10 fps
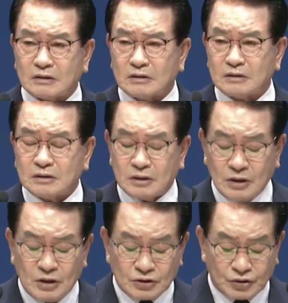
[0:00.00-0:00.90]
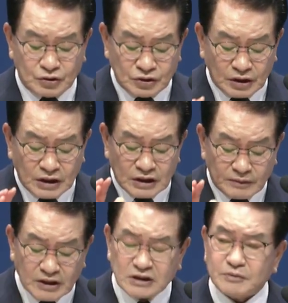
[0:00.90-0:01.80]
to leave
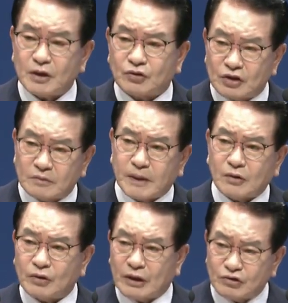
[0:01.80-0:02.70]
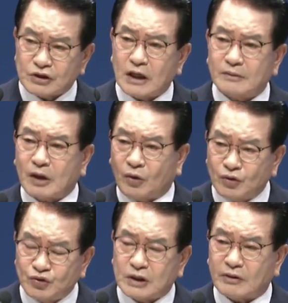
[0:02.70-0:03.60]
Jerusalem, but to wait for the Holy
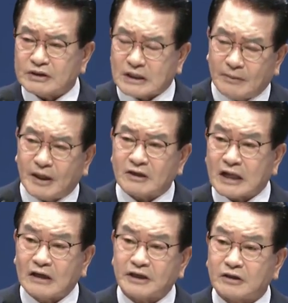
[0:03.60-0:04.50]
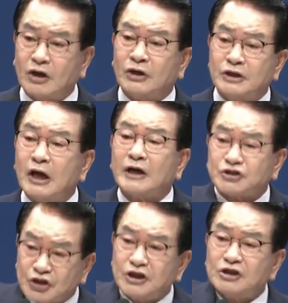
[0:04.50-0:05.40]
Spirit that the Father
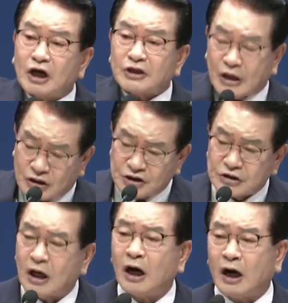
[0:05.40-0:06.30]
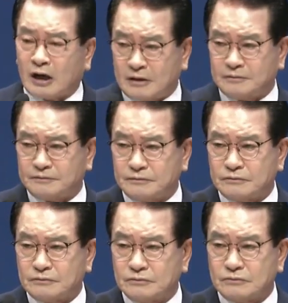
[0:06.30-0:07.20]
God had promised.
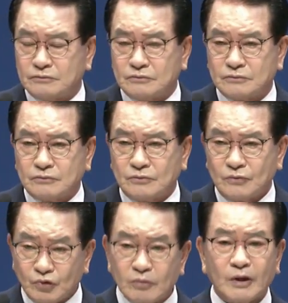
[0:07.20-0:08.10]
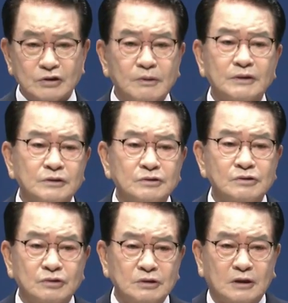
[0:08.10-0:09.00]
He said that when the Holy Spirit
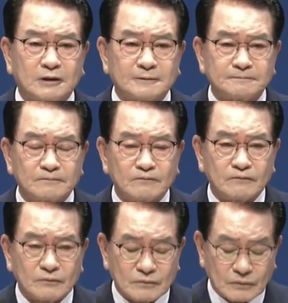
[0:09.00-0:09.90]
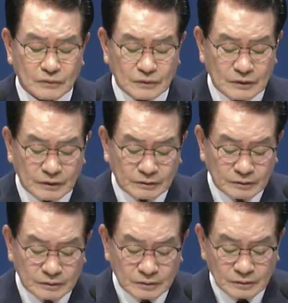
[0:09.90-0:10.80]
comes, you will receive power and become the
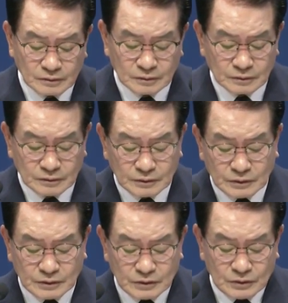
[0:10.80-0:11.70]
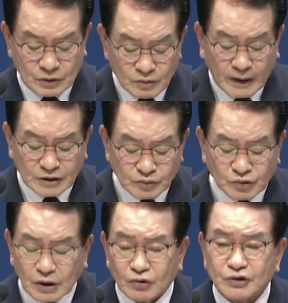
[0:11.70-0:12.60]
witnesses in Jerusalem,
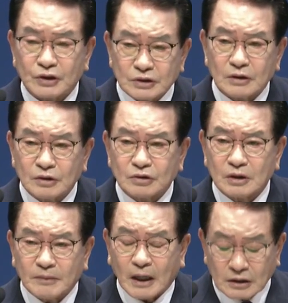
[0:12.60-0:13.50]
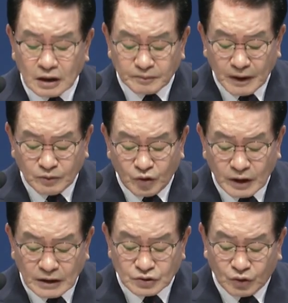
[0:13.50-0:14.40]
all Judea and Samaria, and to the
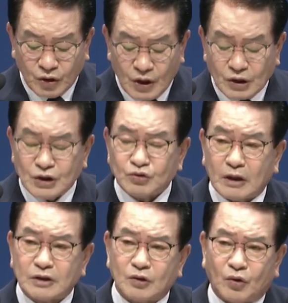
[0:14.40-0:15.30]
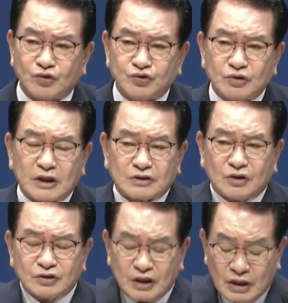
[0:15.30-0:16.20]
ends of the earth. According to
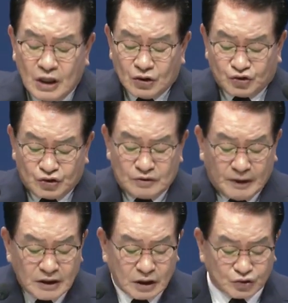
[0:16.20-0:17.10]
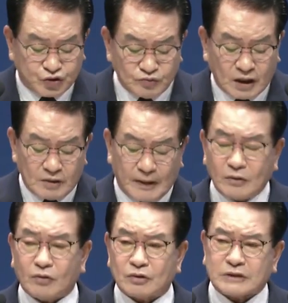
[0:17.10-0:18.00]
these words, the
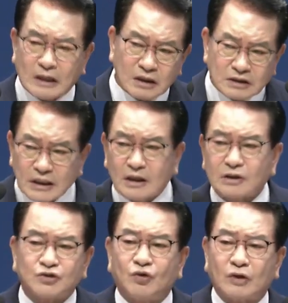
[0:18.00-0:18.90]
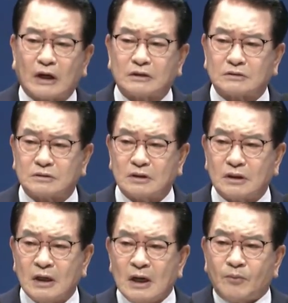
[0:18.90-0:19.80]
disciples received
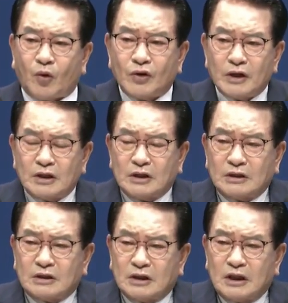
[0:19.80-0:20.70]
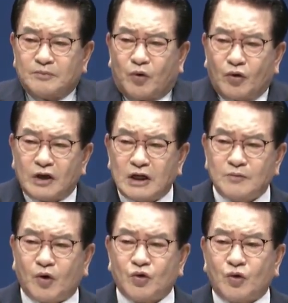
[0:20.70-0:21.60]
the Holy Spirit
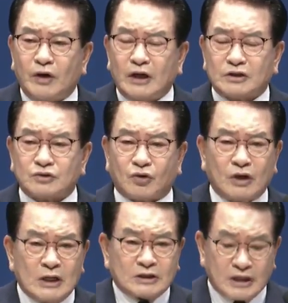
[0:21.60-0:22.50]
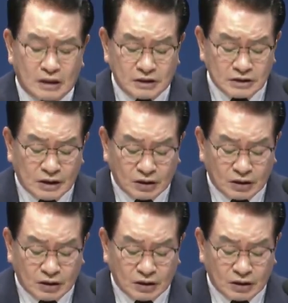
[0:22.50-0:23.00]
gathering in